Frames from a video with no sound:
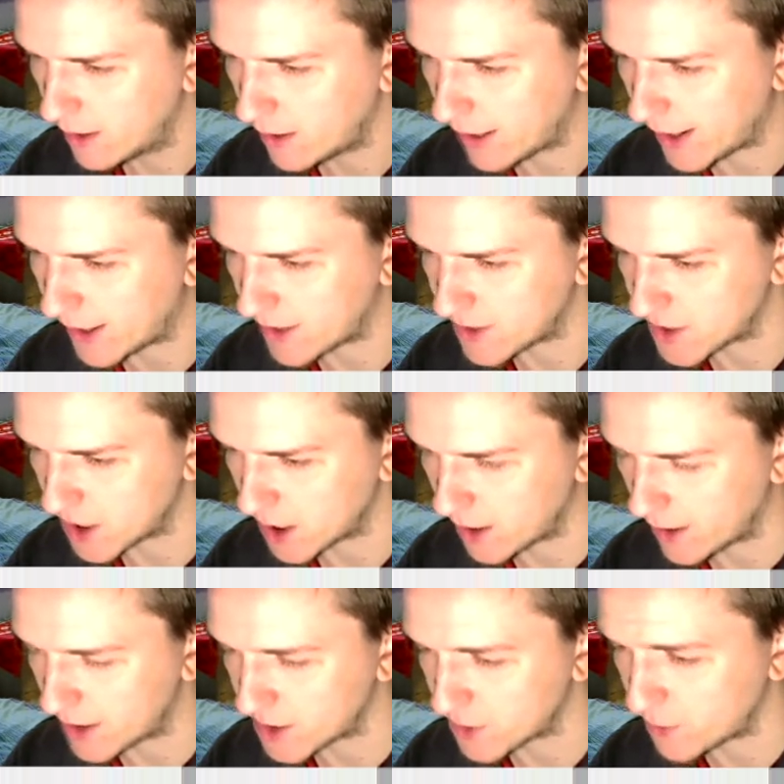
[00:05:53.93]
And
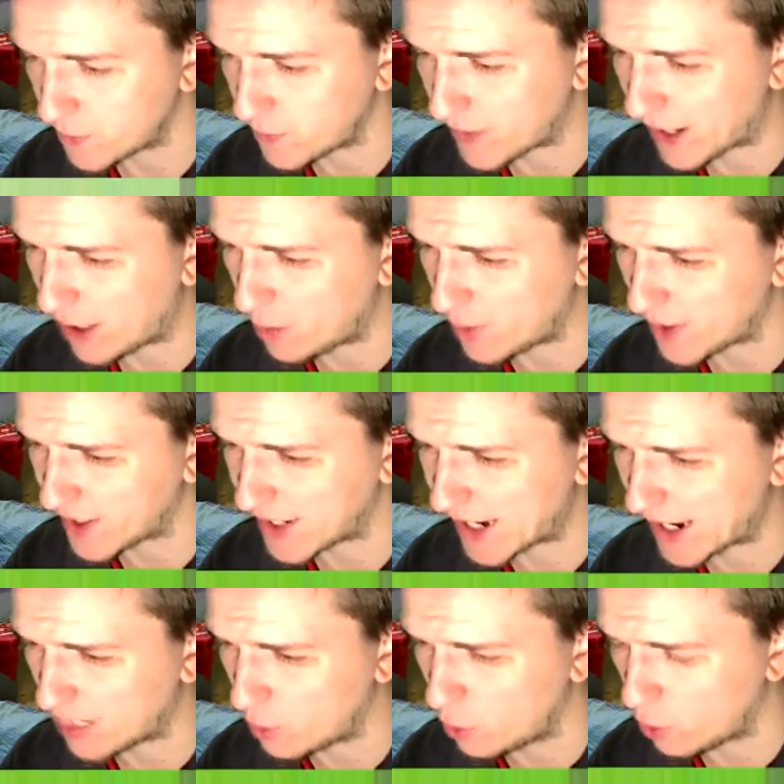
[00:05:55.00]
it's a foul by
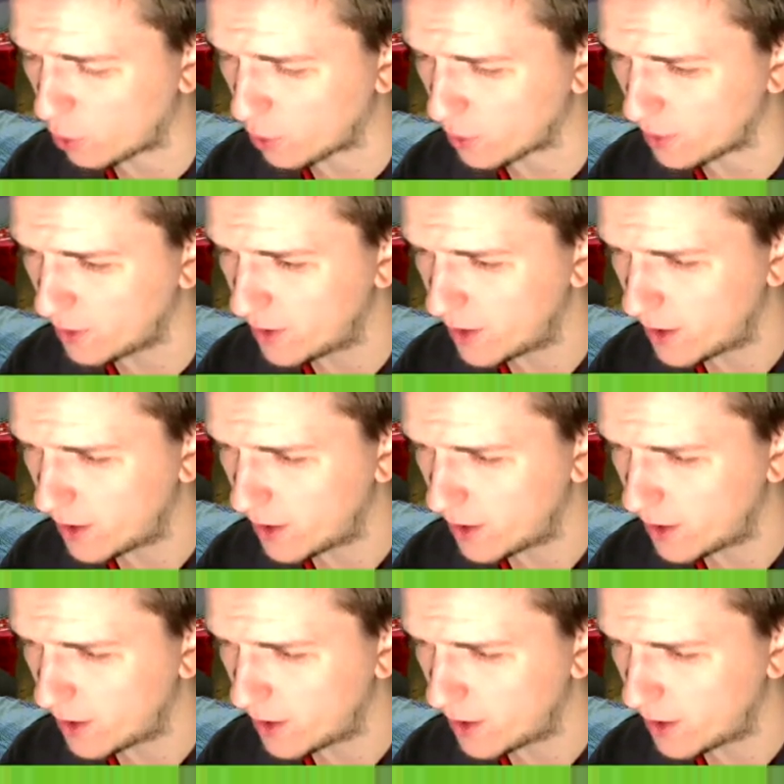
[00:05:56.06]
Jan Horn.